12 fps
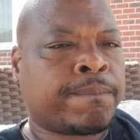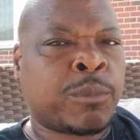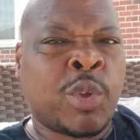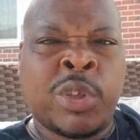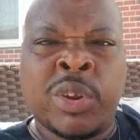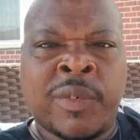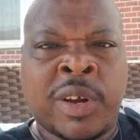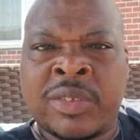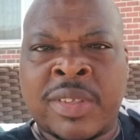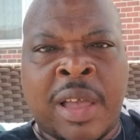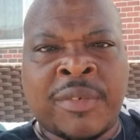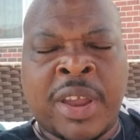
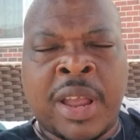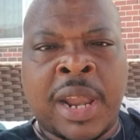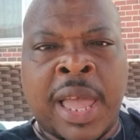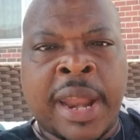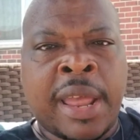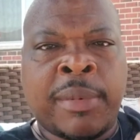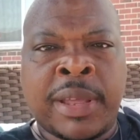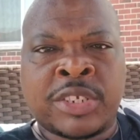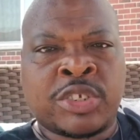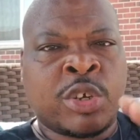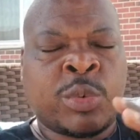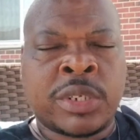University of South Carolina. I'm not
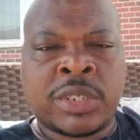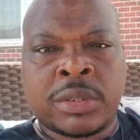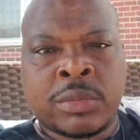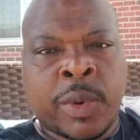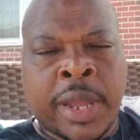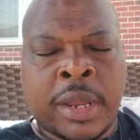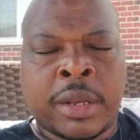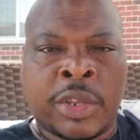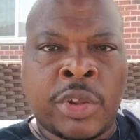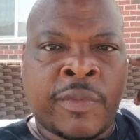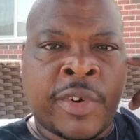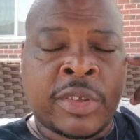sure where
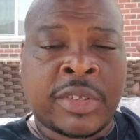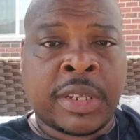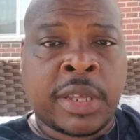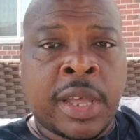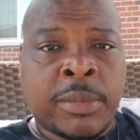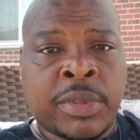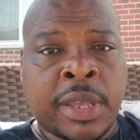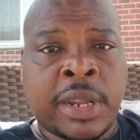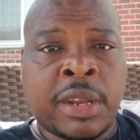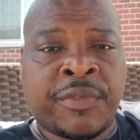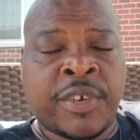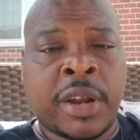university comes in at
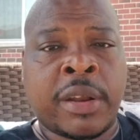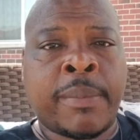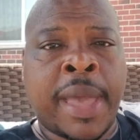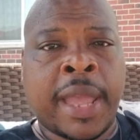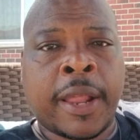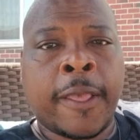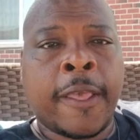the front or the back.